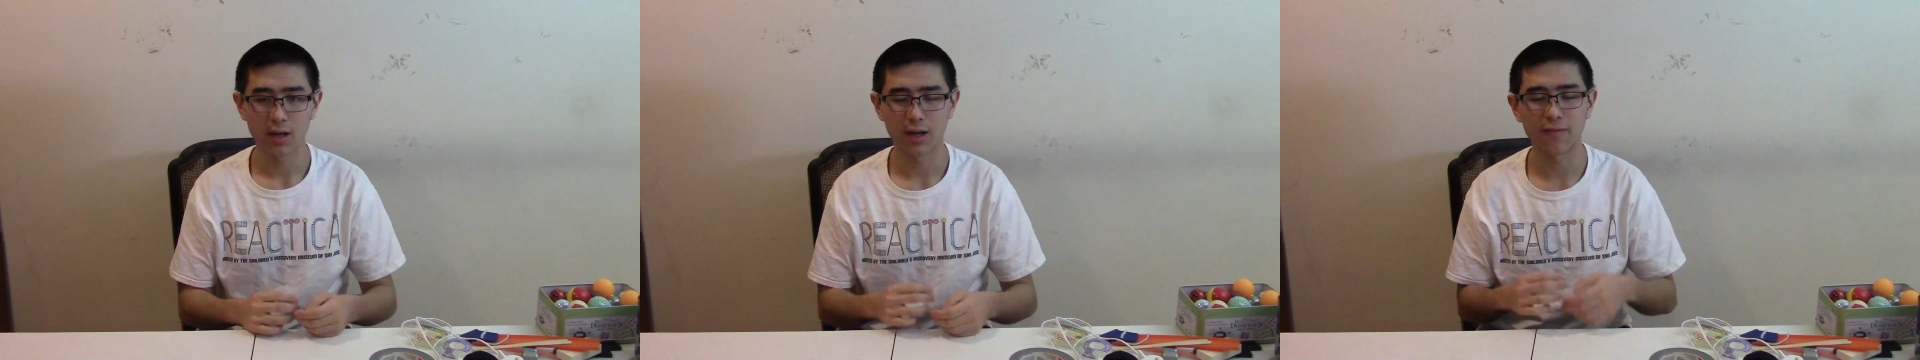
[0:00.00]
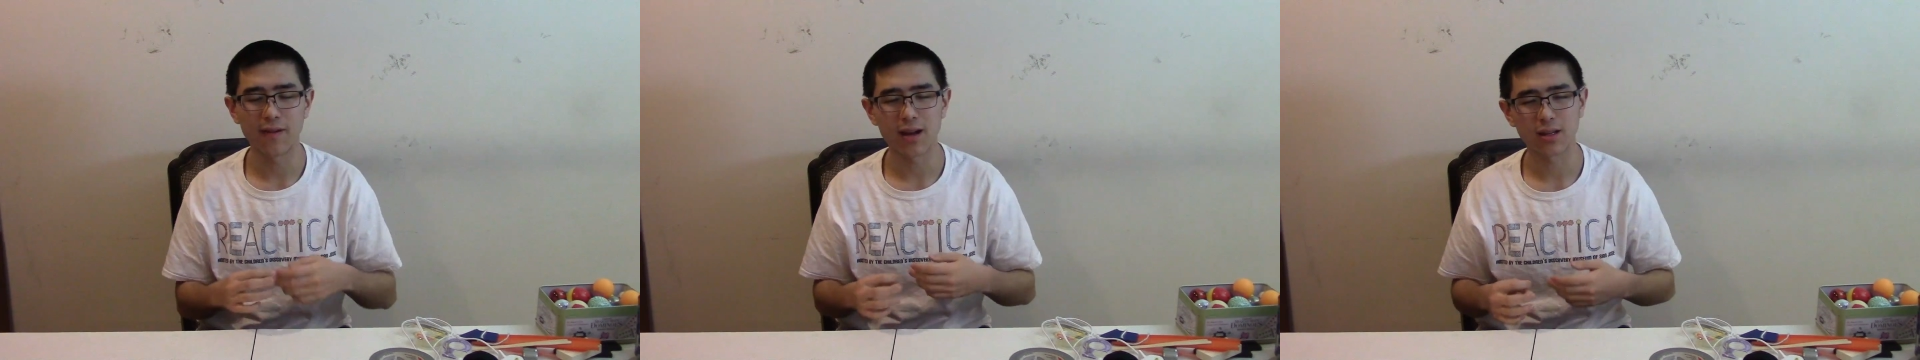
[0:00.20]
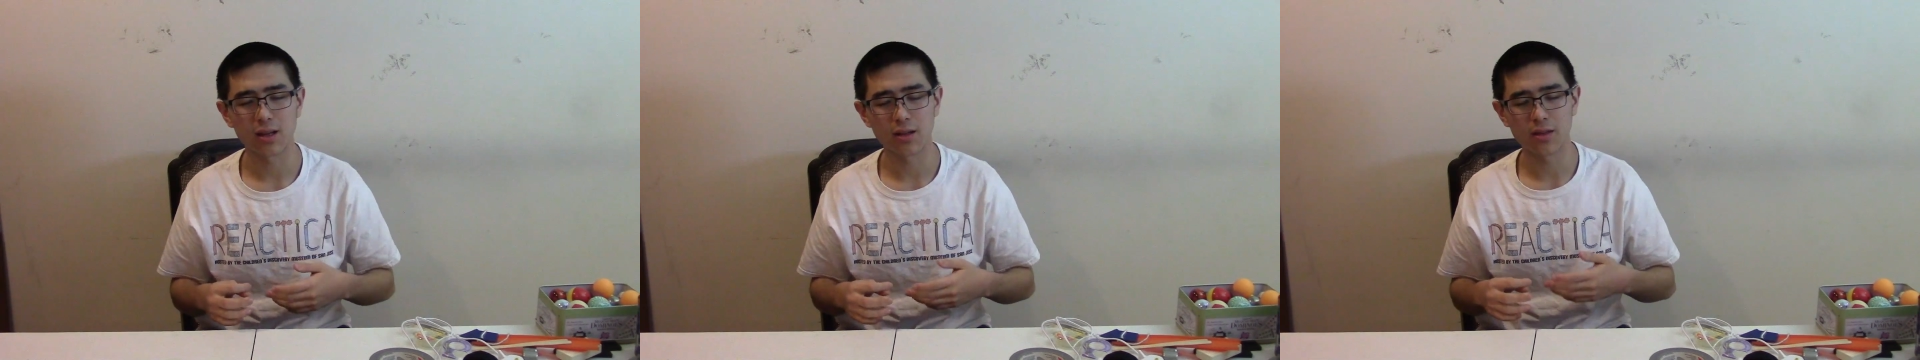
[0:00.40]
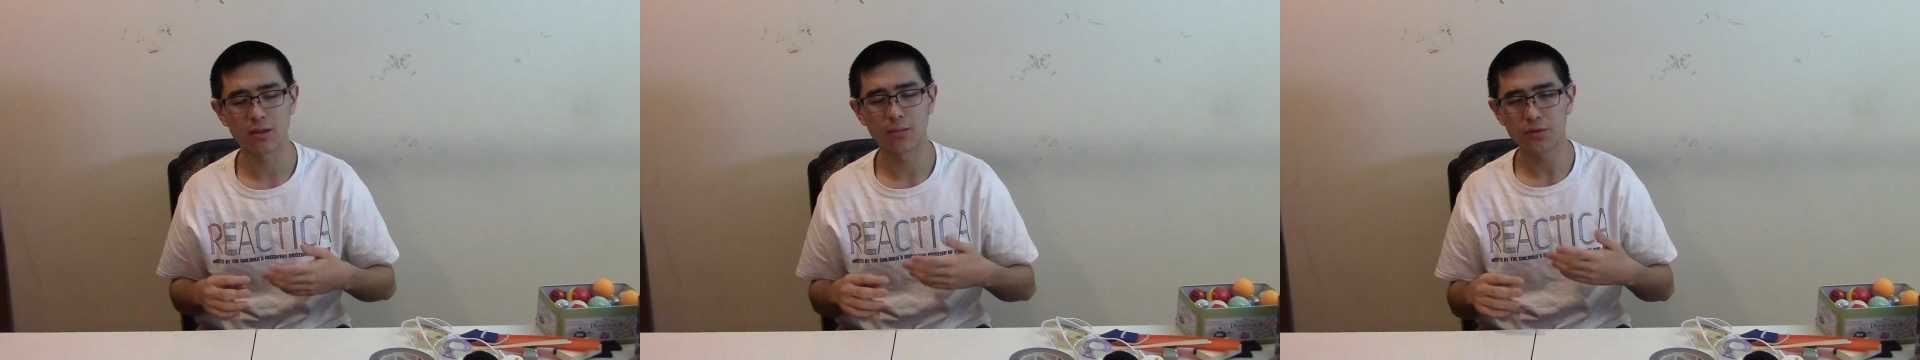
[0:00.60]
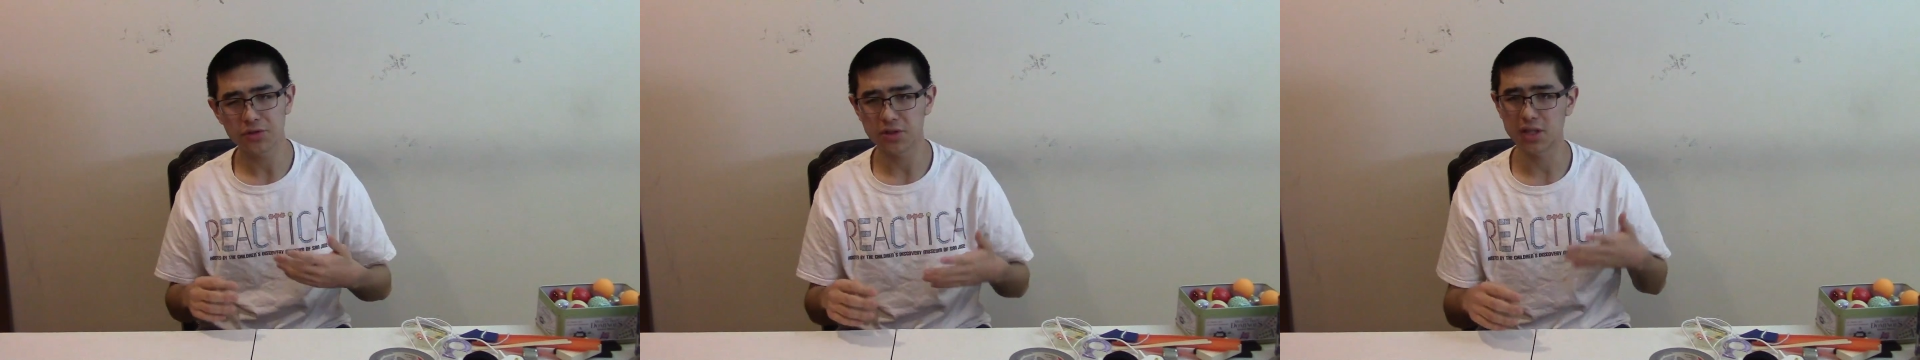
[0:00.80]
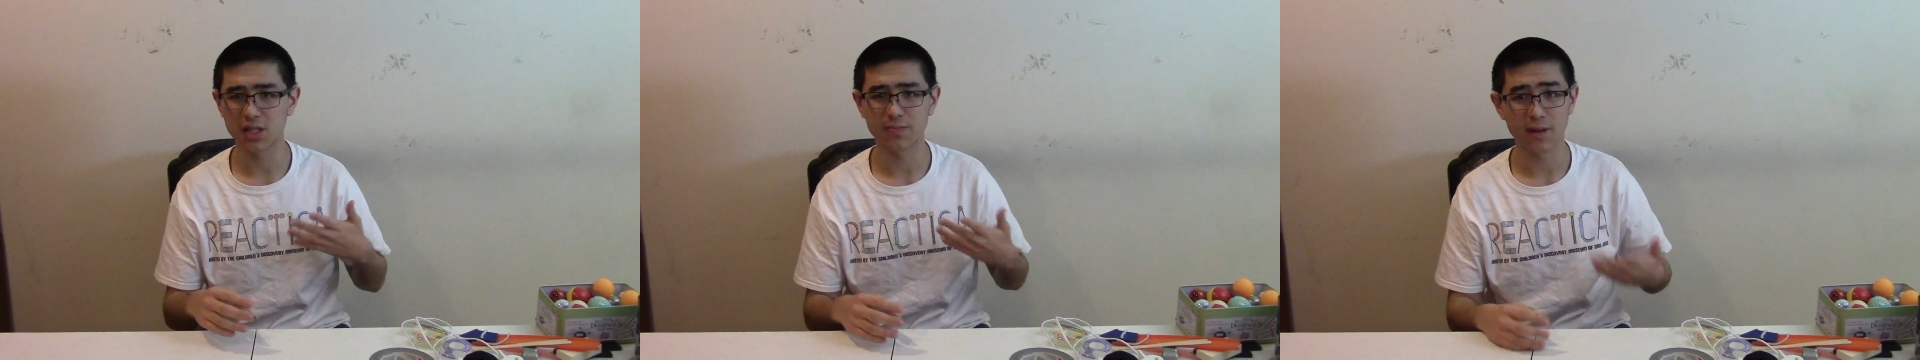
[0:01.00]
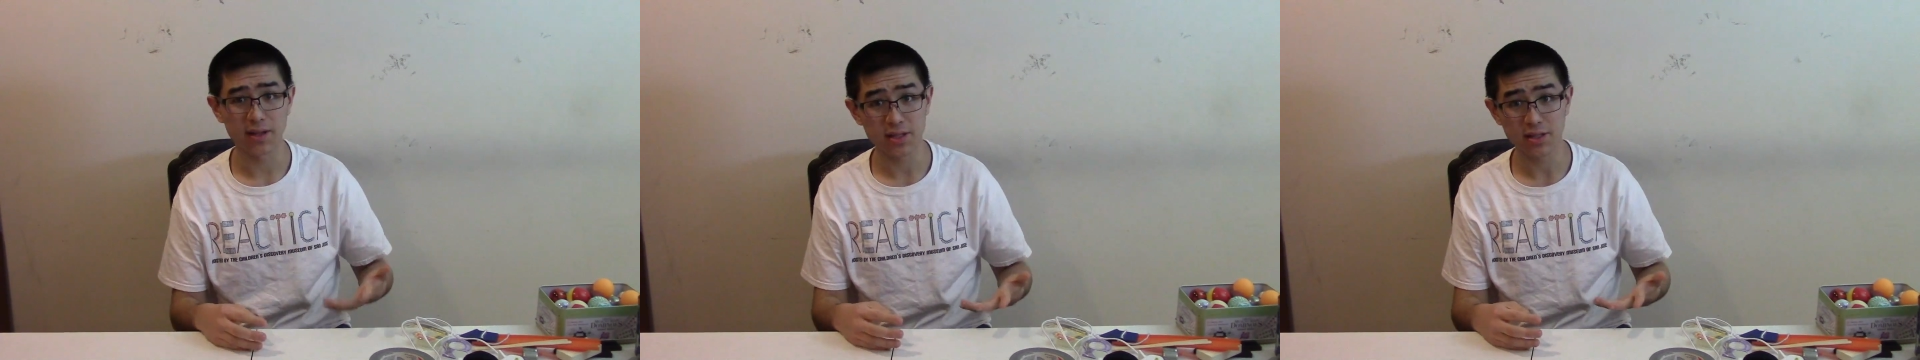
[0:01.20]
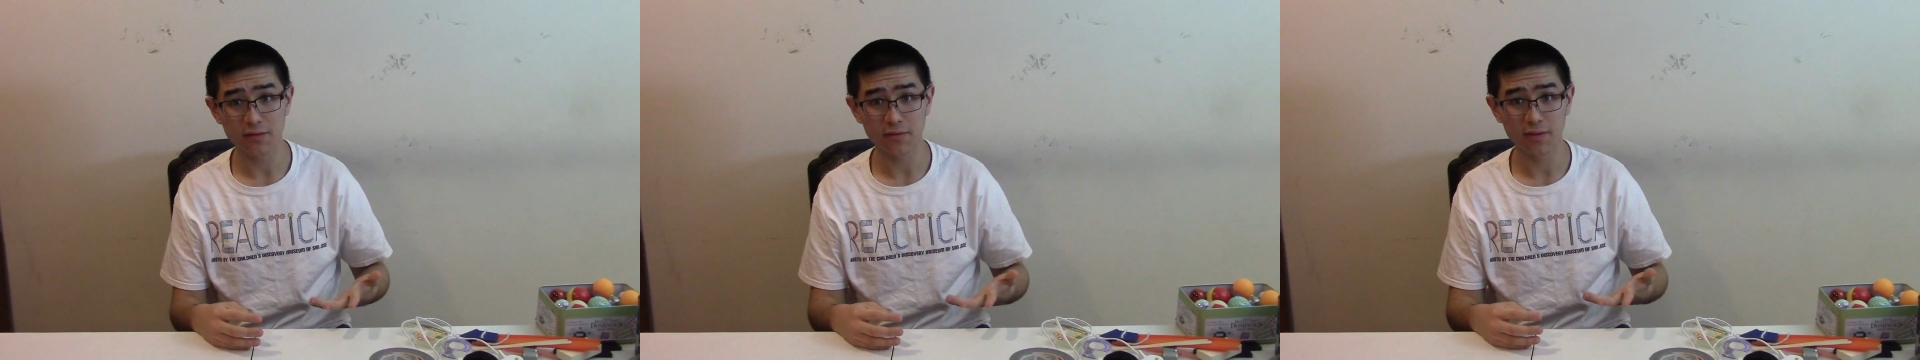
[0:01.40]
In fact, the most
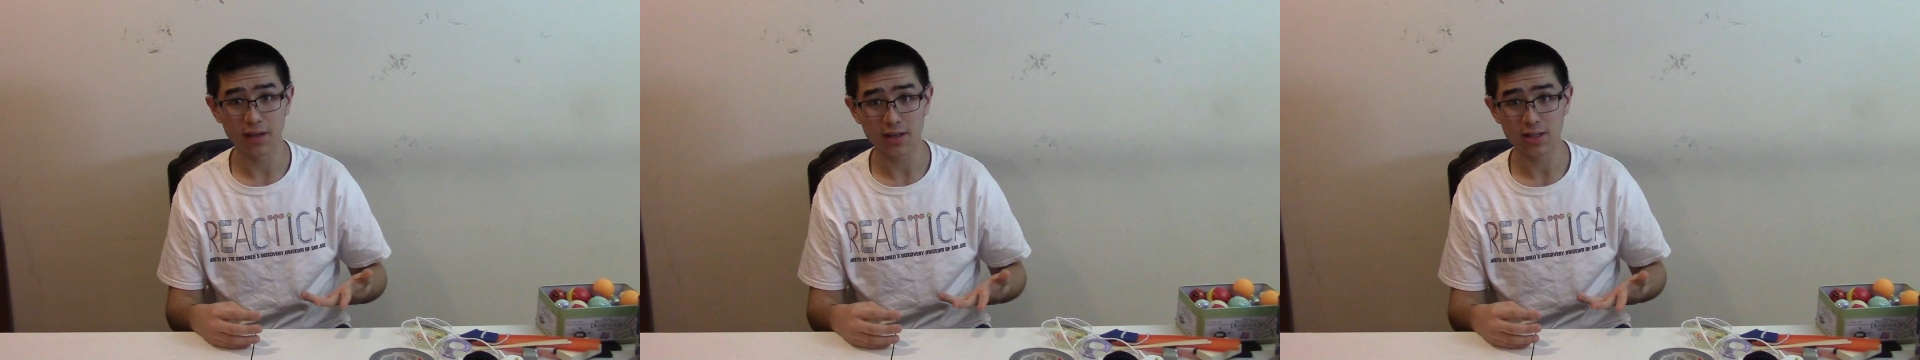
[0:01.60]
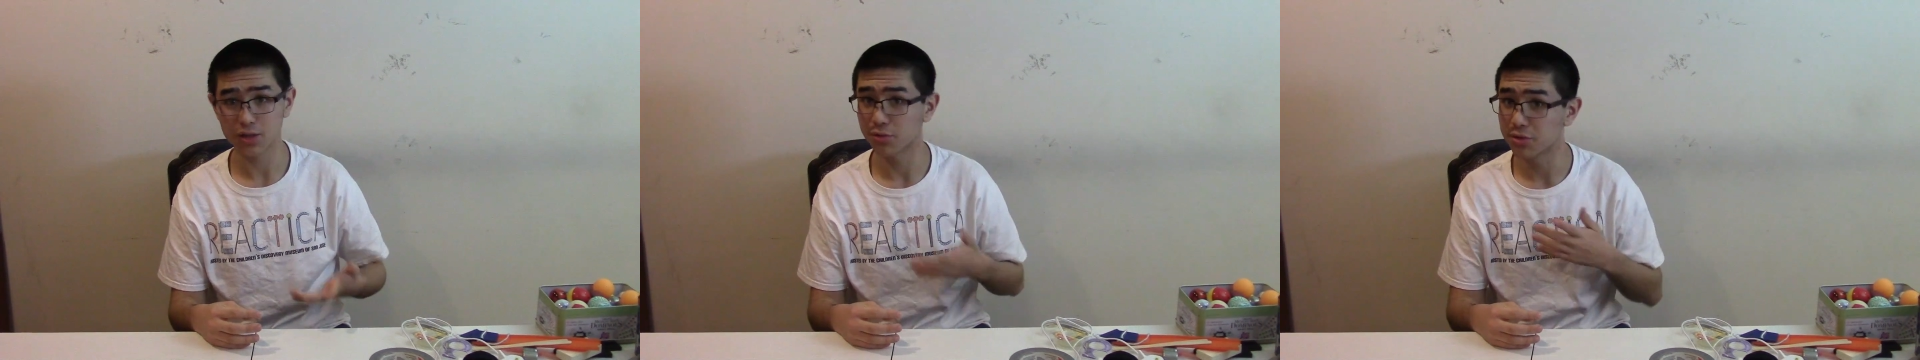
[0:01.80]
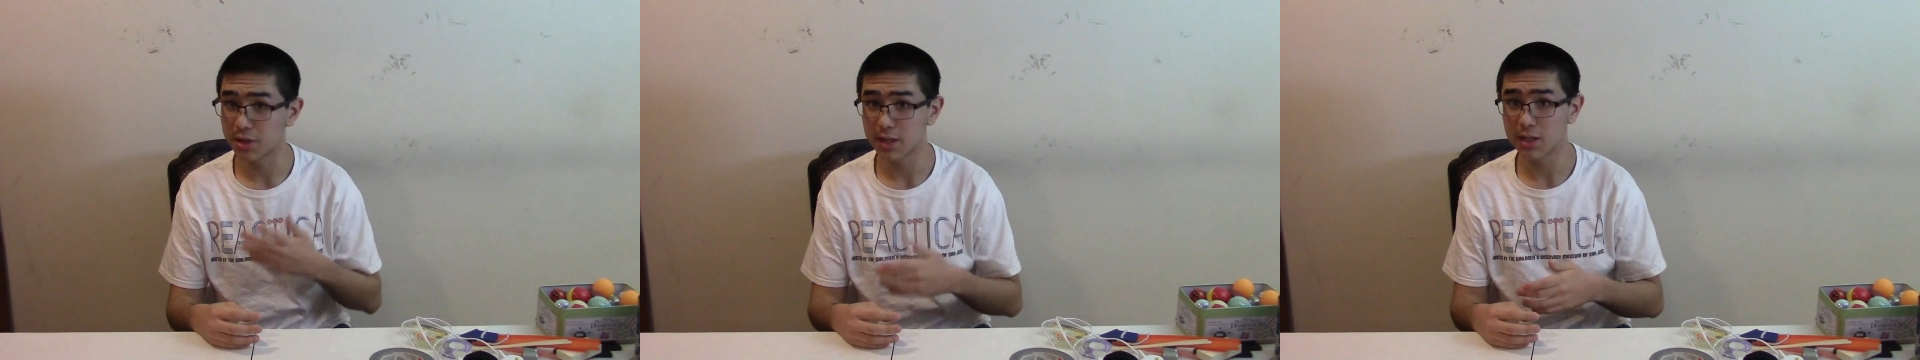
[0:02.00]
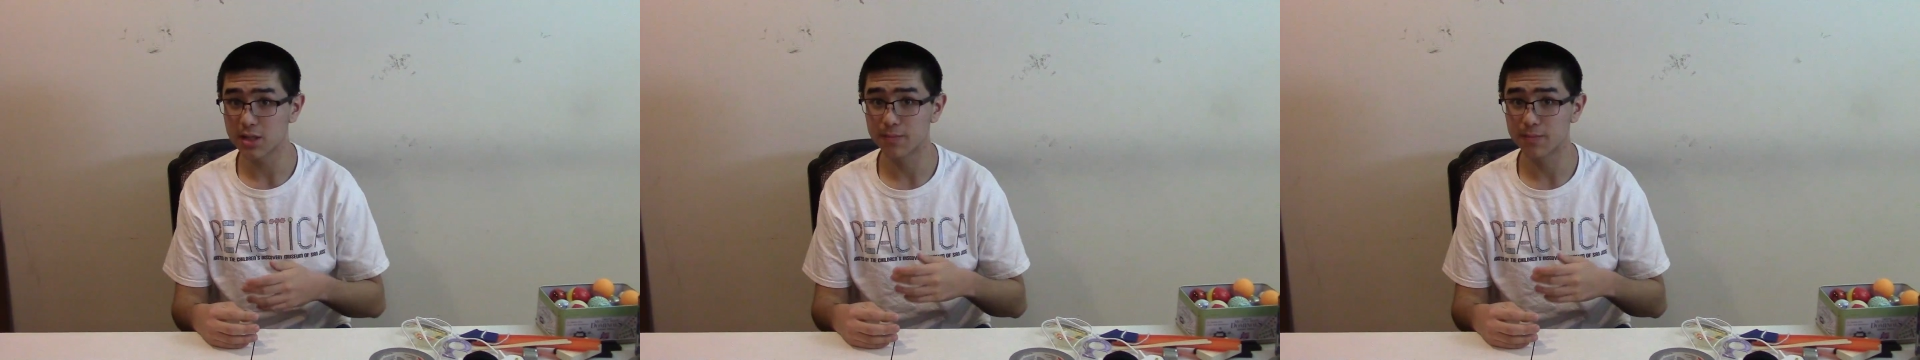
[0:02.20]
expensive things you'll need